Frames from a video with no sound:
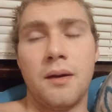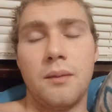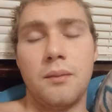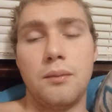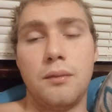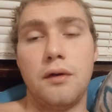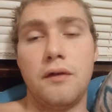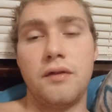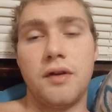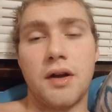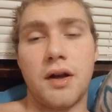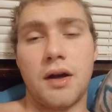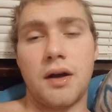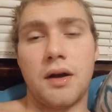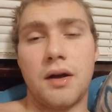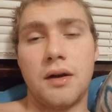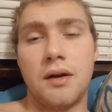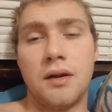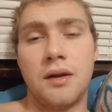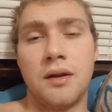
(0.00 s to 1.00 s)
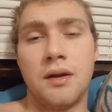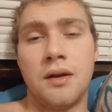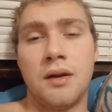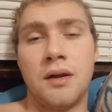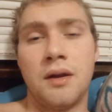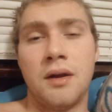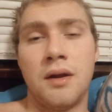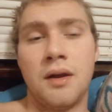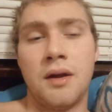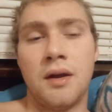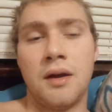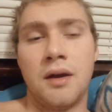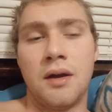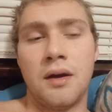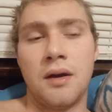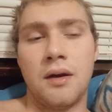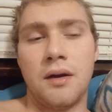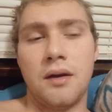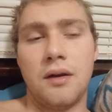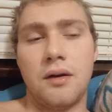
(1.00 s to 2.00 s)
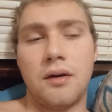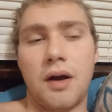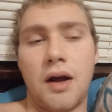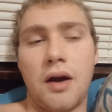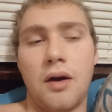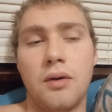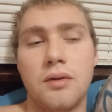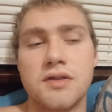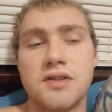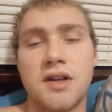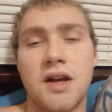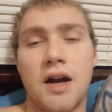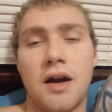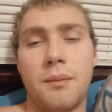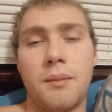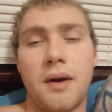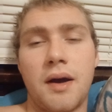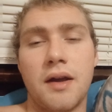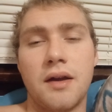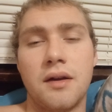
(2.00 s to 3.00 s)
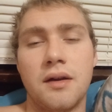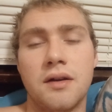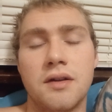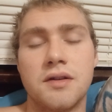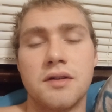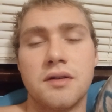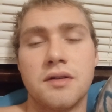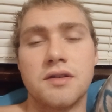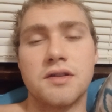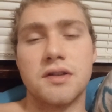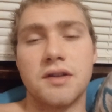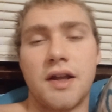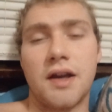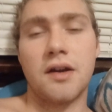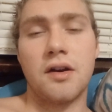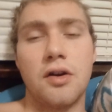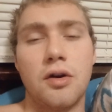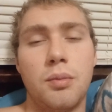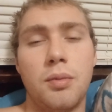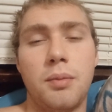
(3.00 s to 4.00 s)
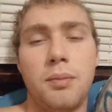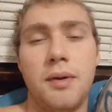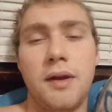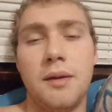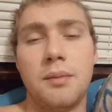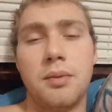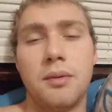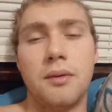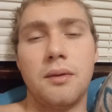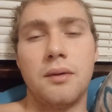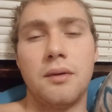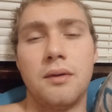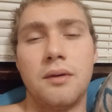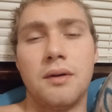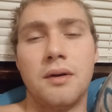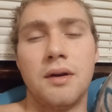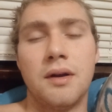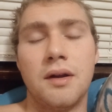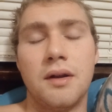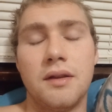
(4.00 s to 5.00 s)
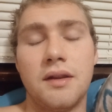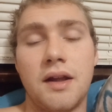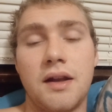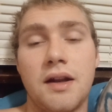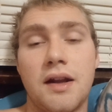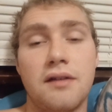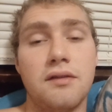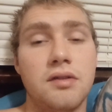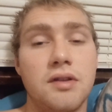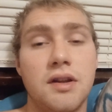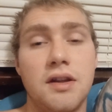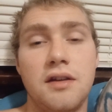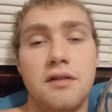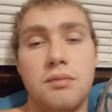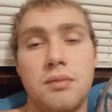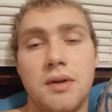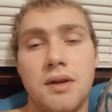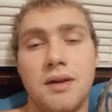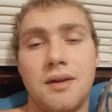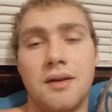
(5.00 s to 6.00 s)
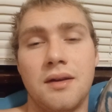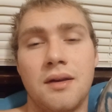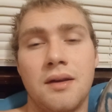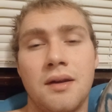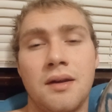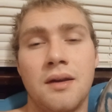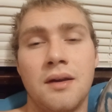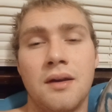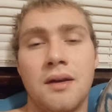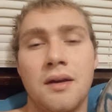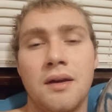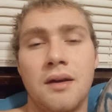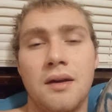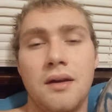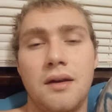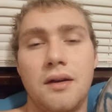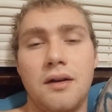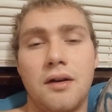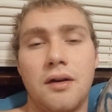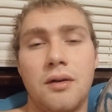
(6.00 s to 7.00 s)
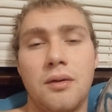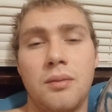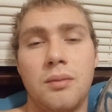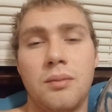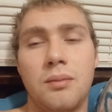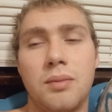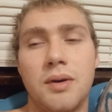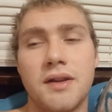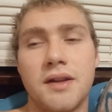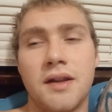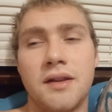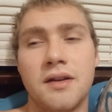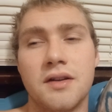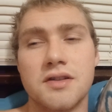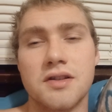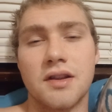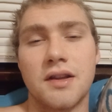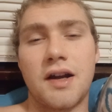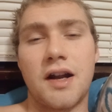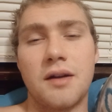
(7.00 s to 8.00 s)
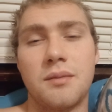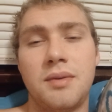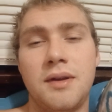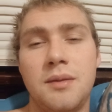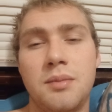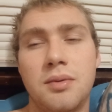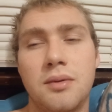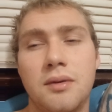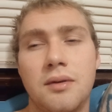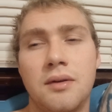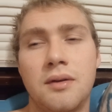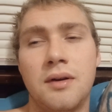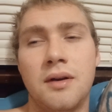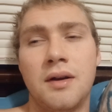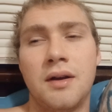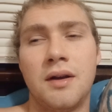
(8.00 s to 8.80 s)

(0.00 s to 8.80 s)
moving on, I always got my select group of people. They never leave me, But then there's a lot of people